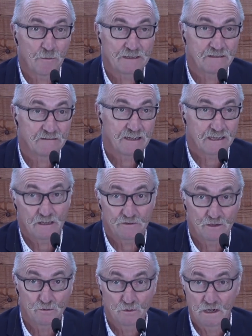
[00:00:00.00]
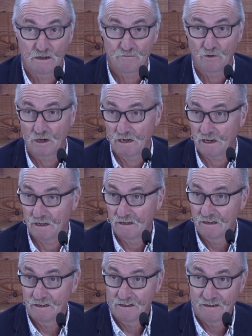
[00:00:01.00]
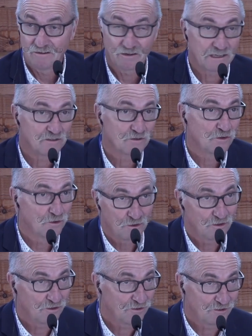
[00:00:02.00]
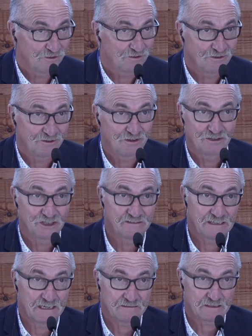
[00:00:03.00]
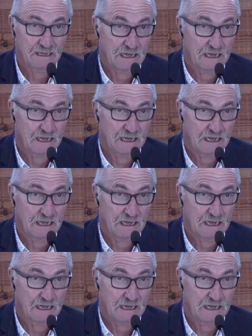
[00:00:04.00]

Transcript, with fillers: for example, for to provide uh, IT services